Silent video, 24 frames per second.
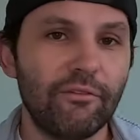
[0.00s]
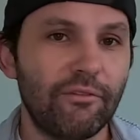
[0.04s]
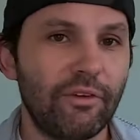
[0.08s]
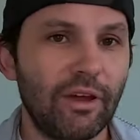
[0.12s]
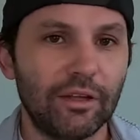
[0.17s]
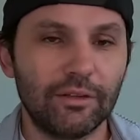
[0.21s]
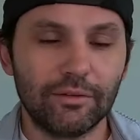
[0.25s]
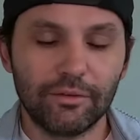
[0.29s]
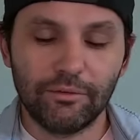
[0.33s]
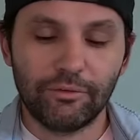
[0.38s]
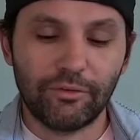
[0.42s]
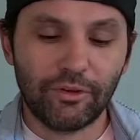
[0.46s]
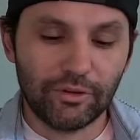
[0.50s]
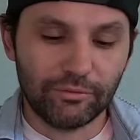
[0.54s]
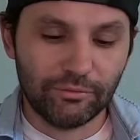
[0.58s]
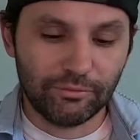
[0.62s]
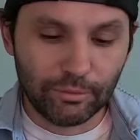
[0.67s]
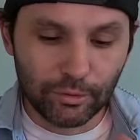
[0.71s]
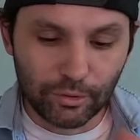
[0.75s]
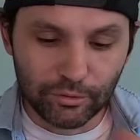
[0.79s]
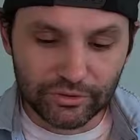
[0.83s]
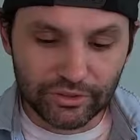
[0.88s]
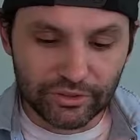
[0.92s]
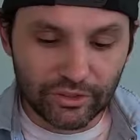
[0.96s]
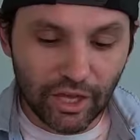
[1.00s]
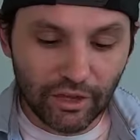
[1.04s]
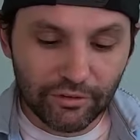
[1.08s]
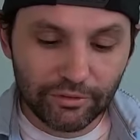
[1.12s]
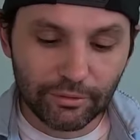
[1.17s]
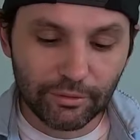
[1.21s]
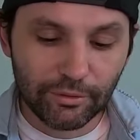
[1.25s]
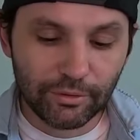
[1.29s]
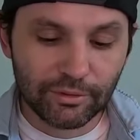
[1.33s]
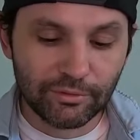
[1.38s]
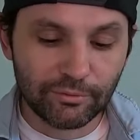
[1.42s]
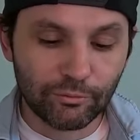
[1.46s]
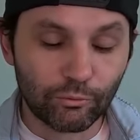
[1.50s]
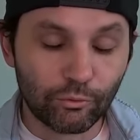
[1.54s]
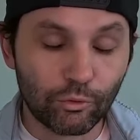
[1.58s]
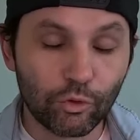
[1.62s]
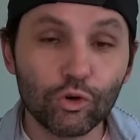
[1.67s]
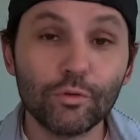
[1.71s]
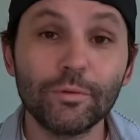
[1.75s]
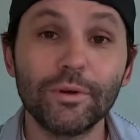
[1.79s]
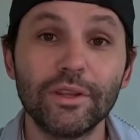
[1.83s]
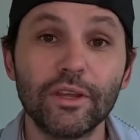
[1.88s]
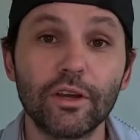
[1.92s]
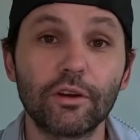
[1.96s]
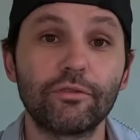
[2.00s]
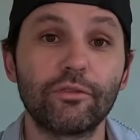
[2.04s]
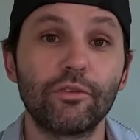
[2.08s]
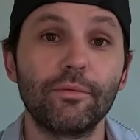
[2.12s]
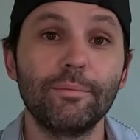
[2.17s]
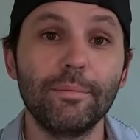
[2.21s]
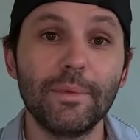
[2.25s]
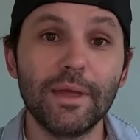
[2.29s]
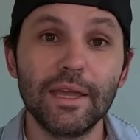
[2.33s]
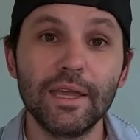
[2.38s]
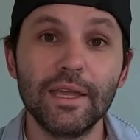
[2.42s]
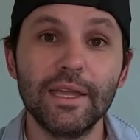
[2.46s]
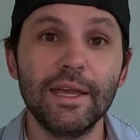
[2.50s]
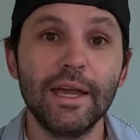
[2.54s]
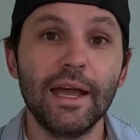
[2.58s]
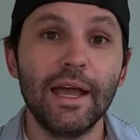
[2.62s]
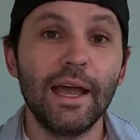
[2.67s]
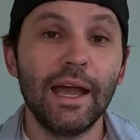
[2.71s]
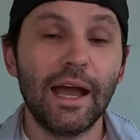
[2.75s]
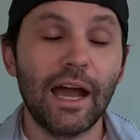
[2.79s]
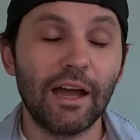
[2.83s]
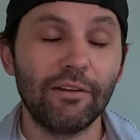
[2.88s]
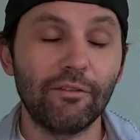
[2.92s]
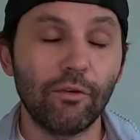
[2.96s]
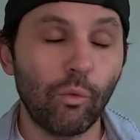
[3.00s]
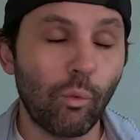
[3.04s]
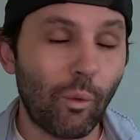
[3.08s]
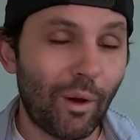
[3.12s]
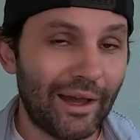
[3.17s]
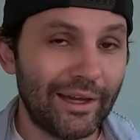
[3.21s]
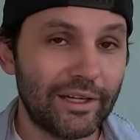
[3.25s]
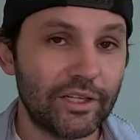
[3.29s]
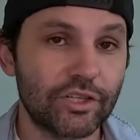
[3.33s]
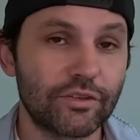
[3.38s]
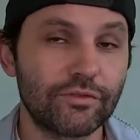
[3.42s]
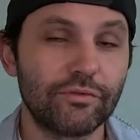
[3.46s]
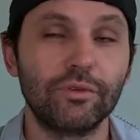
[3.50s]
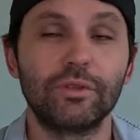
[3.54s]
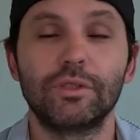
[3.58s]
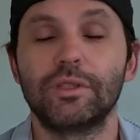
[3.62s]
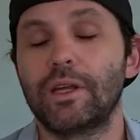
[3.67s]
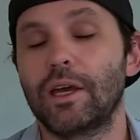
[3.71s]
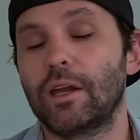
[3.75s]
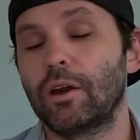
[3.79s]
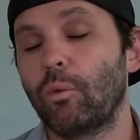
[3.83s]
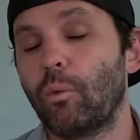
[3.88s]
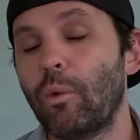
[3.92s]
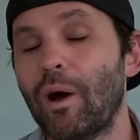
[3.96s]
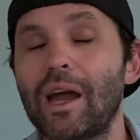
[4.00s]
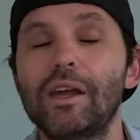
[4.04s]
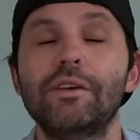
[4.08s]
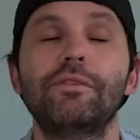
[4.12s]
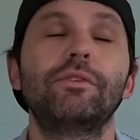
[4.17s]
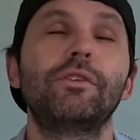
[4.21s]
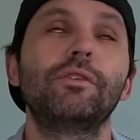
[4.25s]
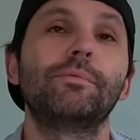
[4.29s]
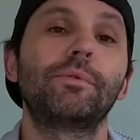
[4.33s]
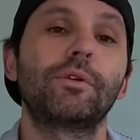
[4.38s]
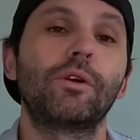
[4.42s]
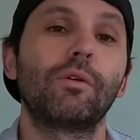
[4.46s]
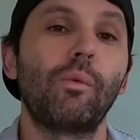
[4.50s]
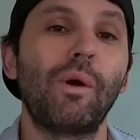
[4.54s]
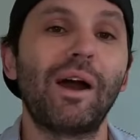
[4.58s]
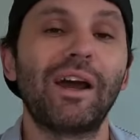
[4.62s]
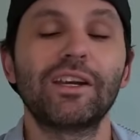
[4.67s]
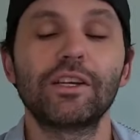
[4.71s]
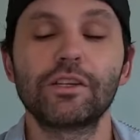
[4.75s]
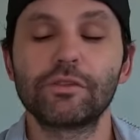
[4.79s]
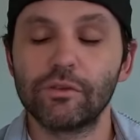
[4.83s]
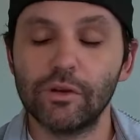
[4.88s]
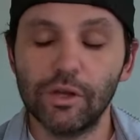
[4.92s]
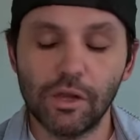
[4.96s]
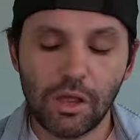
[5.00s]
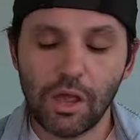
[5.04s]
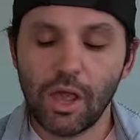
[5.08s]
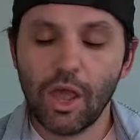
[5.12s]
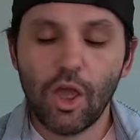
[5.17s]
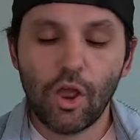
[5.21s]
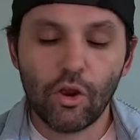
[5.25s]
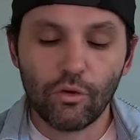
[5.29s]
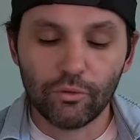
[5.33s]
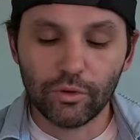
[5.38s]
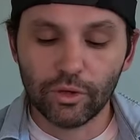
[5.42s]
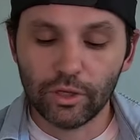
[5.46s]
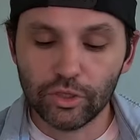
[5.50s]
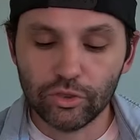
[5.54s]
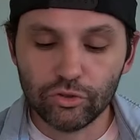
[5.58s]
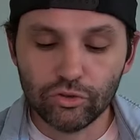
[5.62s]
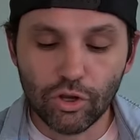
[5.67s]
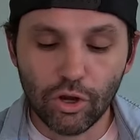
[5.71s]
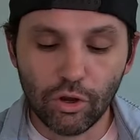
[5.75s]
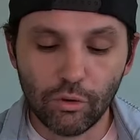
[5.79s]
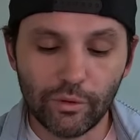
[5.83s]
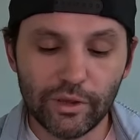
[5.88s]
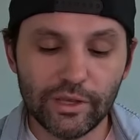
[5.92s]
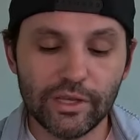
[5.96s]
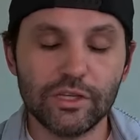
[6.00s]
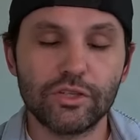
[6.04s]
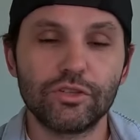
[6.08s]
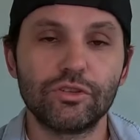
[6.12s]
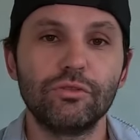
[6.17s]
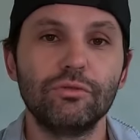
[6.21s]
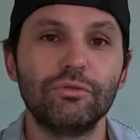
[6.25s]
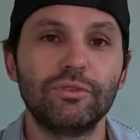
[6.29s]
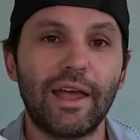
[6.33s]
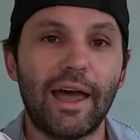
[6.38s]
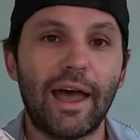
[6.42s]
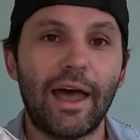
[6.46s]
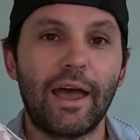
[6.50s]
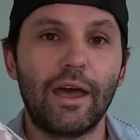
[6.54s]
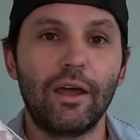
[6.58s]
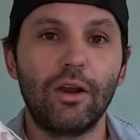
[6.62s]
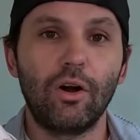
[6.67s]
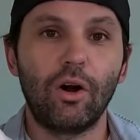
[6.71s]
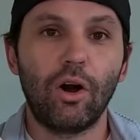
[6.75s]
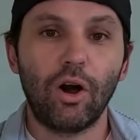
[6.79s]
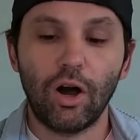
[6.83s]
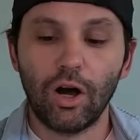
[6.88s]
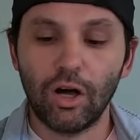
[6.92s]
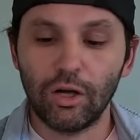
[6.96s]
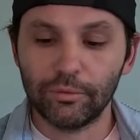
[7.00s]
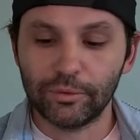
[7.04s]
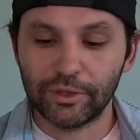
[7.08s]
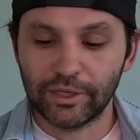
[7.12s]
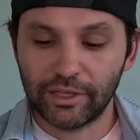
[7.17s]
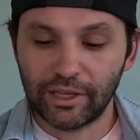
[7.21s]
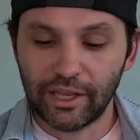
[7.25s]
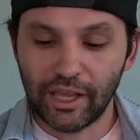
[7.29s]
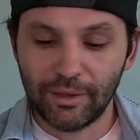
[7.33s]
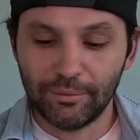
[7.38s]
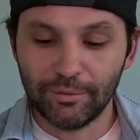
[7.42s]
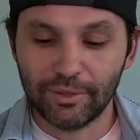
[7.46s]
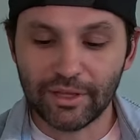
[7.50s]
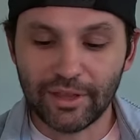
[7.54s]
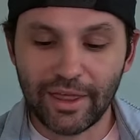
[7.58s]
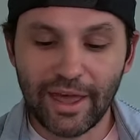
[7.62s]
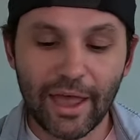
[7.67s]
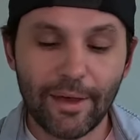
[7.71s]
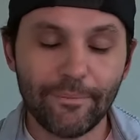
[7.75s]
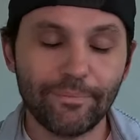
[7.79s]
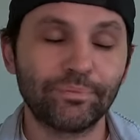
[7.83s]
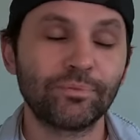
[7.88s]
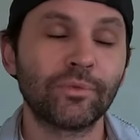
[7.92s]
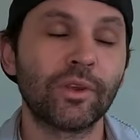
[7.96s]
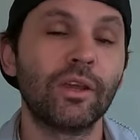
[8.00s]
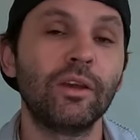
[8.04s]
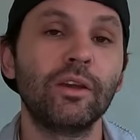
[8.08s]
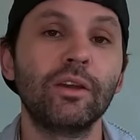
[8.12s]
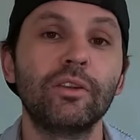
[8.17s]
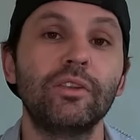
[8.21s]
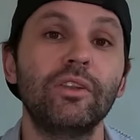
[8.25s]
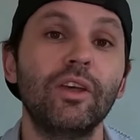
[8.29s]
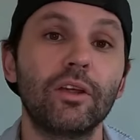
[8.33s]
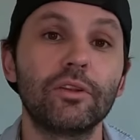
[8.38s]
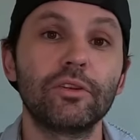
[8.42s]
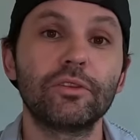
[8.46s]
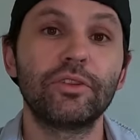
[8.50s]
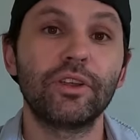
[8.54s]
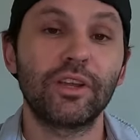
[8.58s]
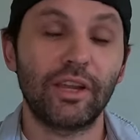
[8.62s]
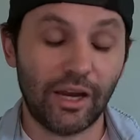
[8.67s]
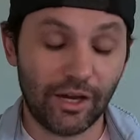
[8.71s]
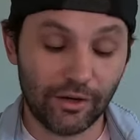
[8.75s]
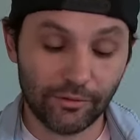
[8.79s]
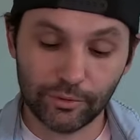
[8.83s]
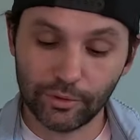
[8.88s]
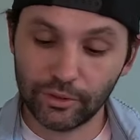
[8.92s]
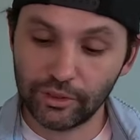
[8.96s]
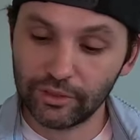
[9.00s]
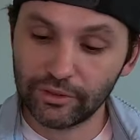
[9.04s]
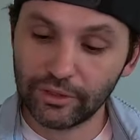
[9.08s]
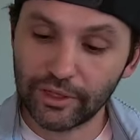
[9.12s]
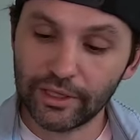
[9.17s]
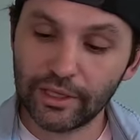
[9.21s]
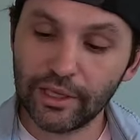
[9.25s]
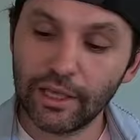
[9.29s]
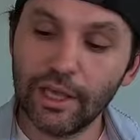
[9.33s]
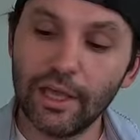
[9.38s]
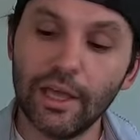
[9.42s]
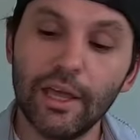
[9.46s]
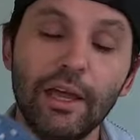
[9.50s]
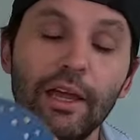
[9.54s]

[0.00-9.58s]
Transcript: It was enough room in there for me. I have a wideish foot, not a wide foot, but a wideish foot. Really no issues at all when it came to that. The other thing I really like